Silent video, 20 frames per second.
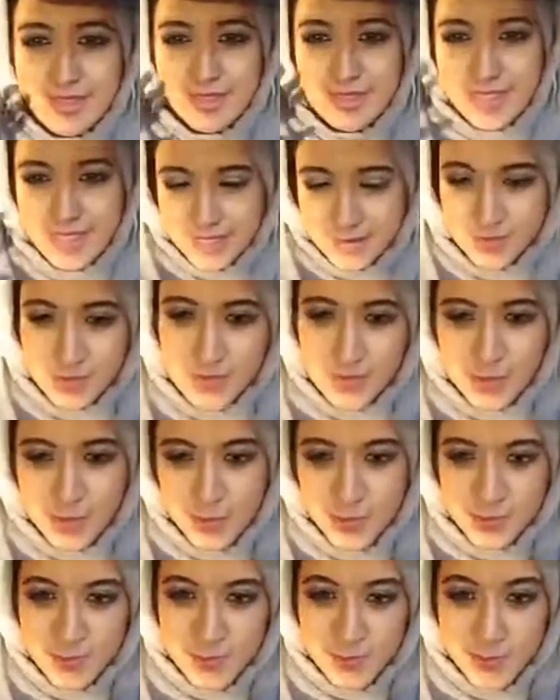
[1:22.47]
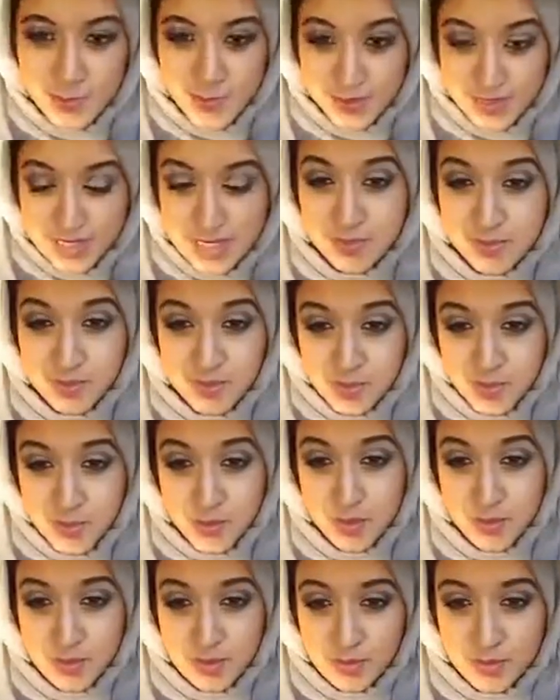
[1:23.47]
That's what I'm talking about, or that's what I want to
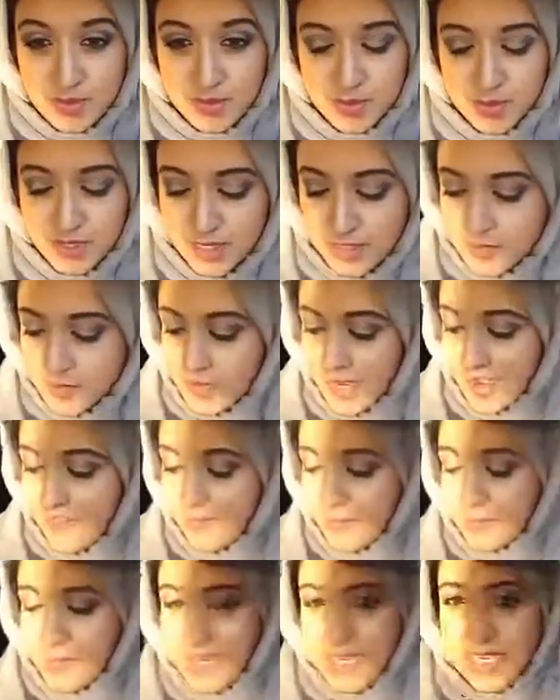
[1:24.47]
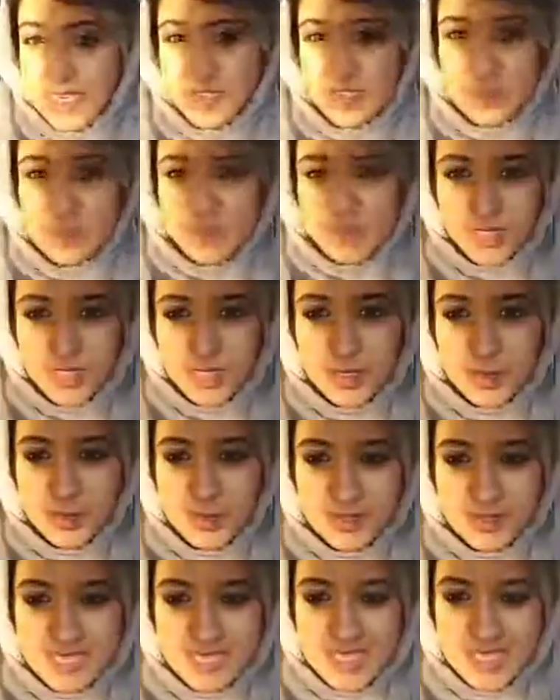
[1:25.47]
talk about. Okay, so I've been somebody who
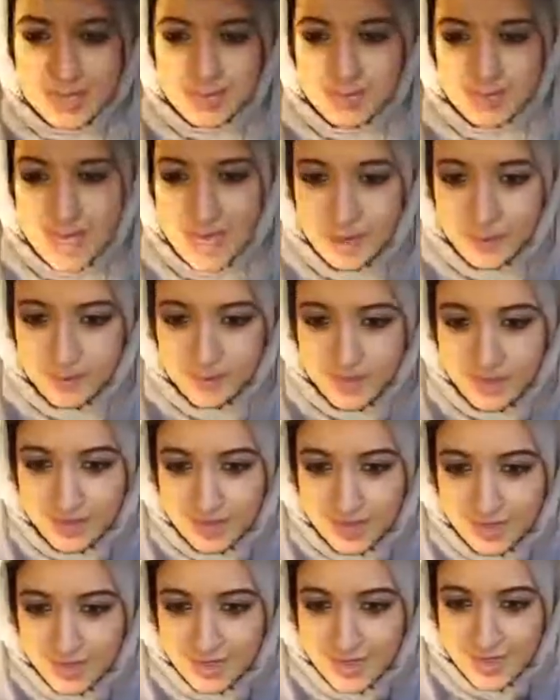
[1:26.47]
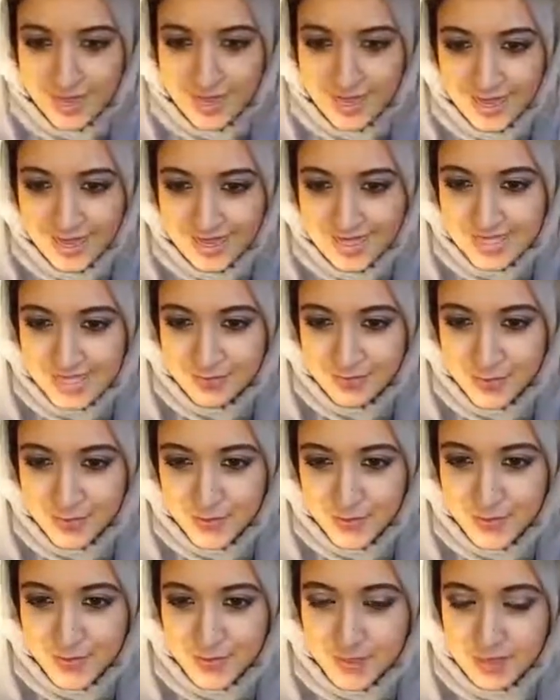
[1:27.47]
used to spam. Hi
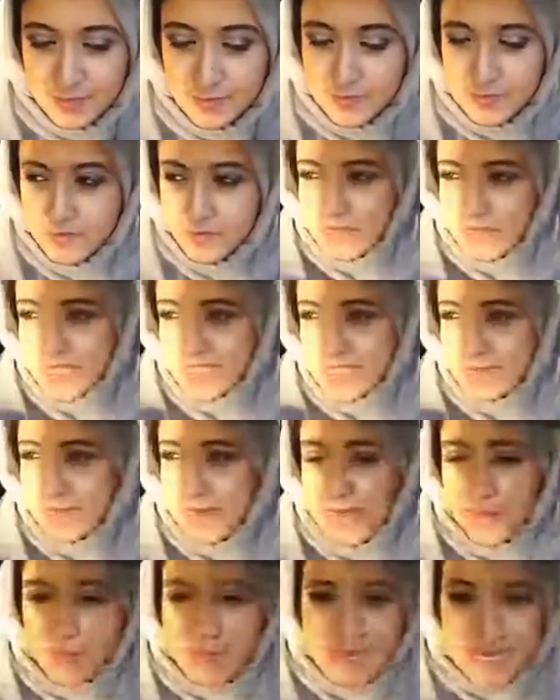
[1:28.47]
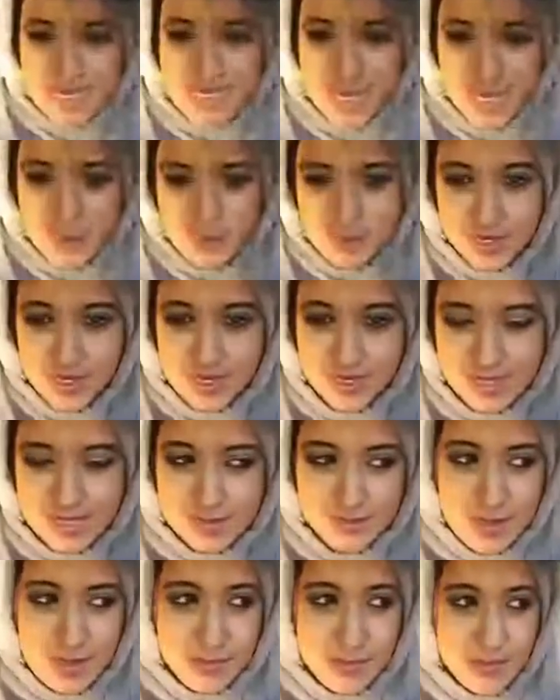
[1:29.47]
Sifu. Spam my timeline,
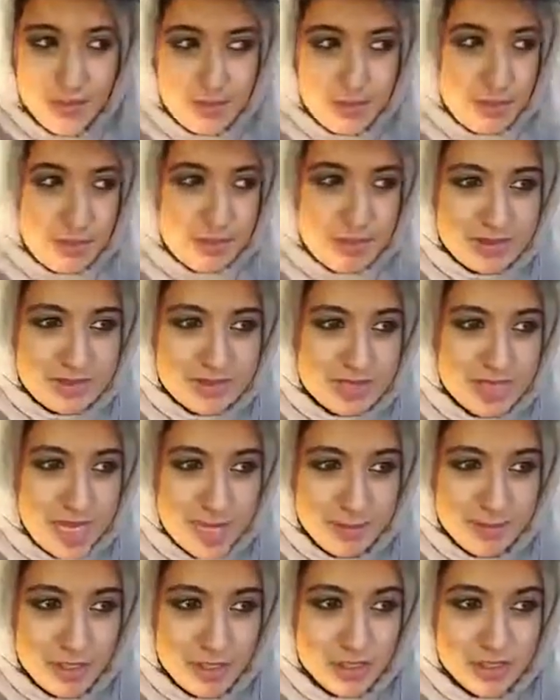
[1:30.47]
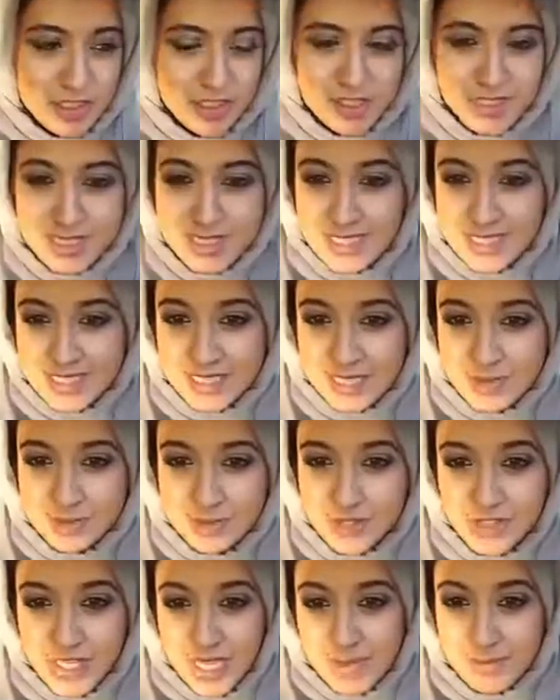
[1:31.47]
spam other people's timeline, because I used to say to them,
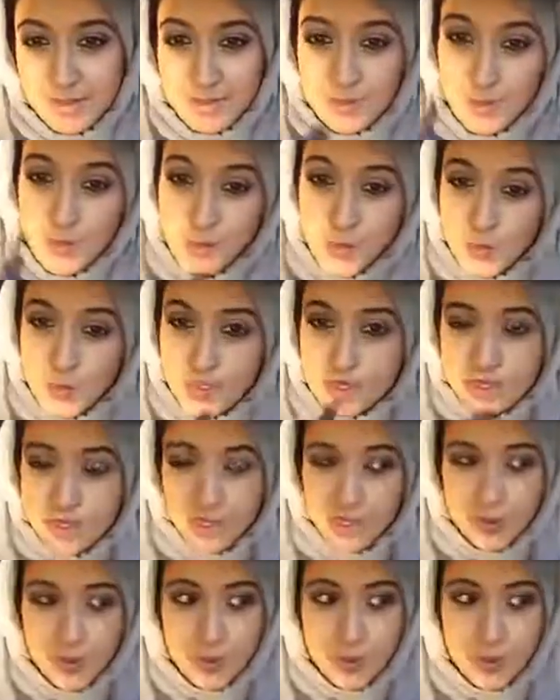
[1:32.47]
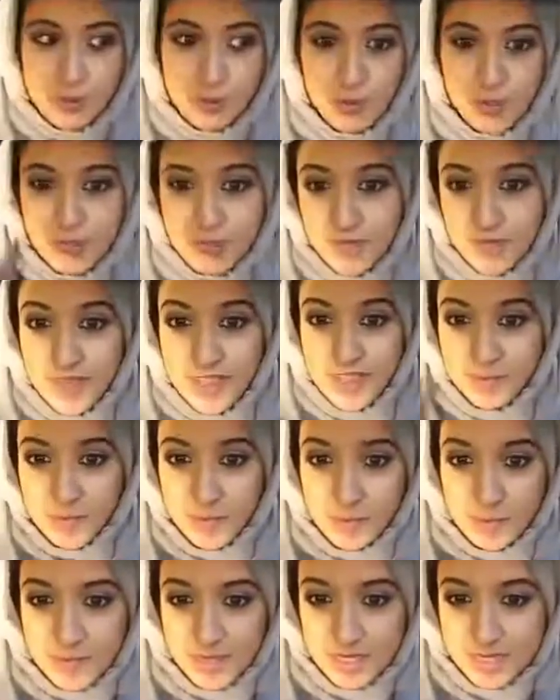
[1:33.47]
share my post, you know, I'm looking for 5
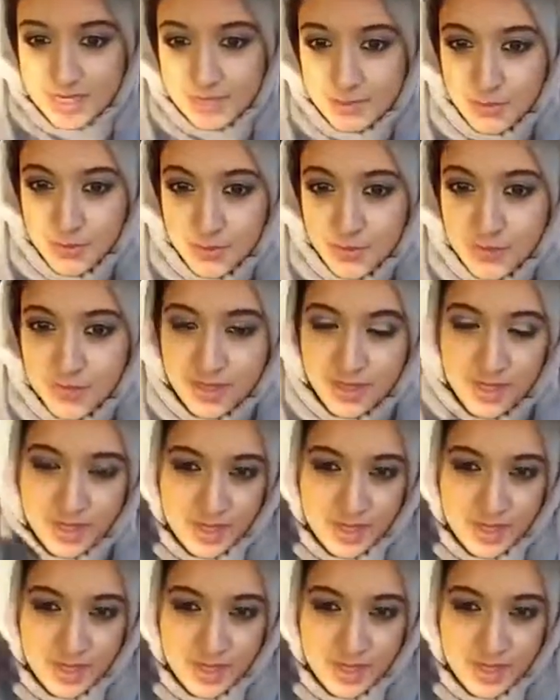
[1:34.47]
people this month.